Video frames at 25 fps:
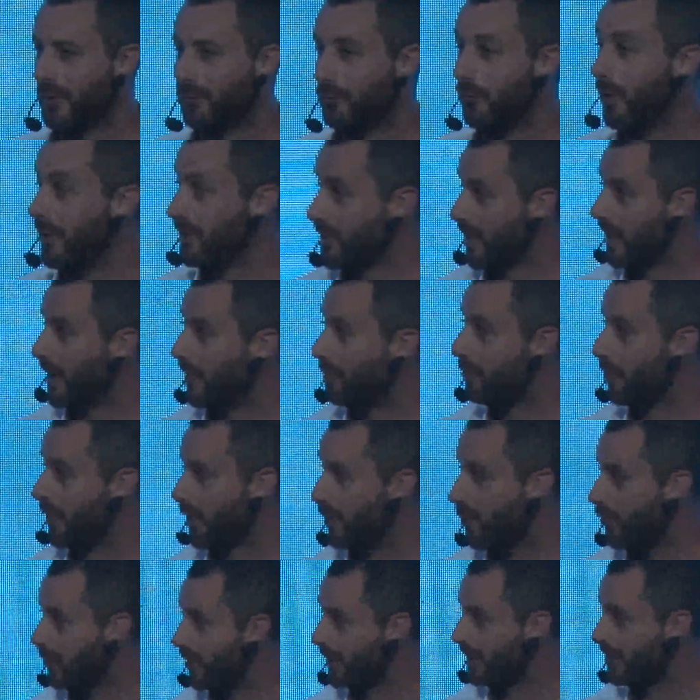resonate with
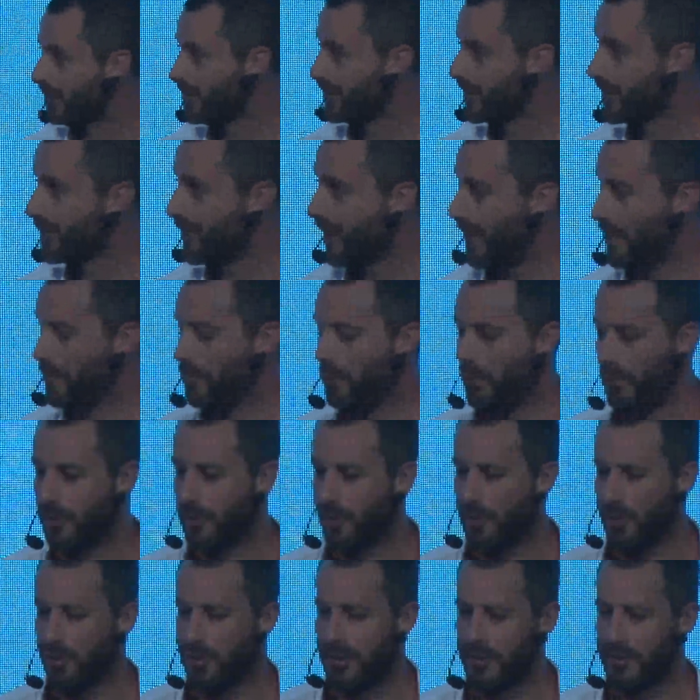an audience, and what are
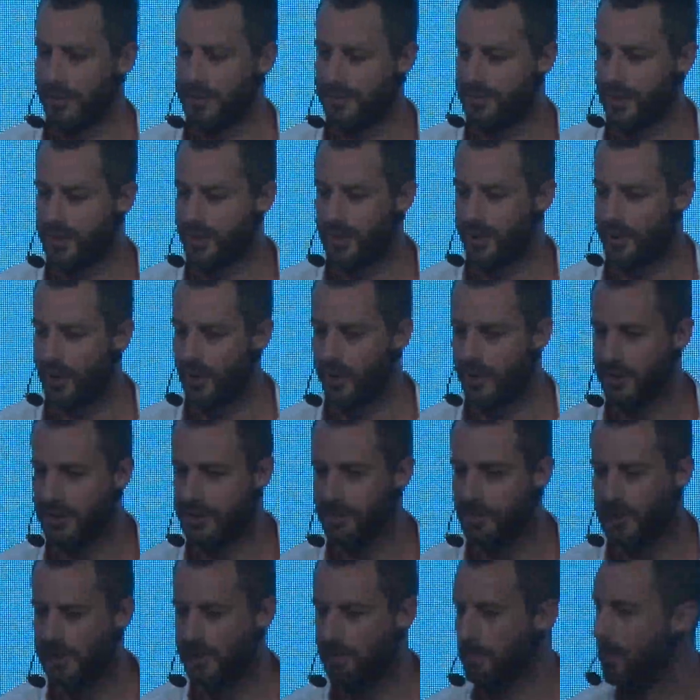the things that are going
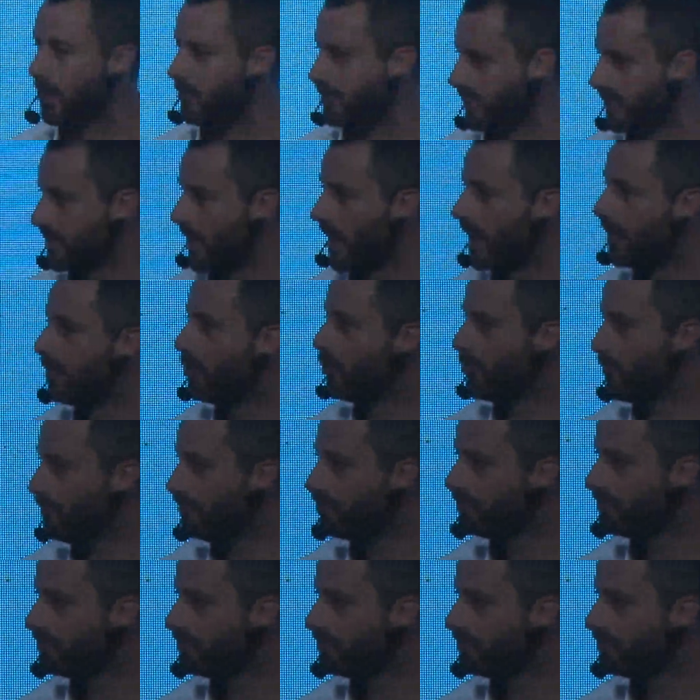to be most sellable?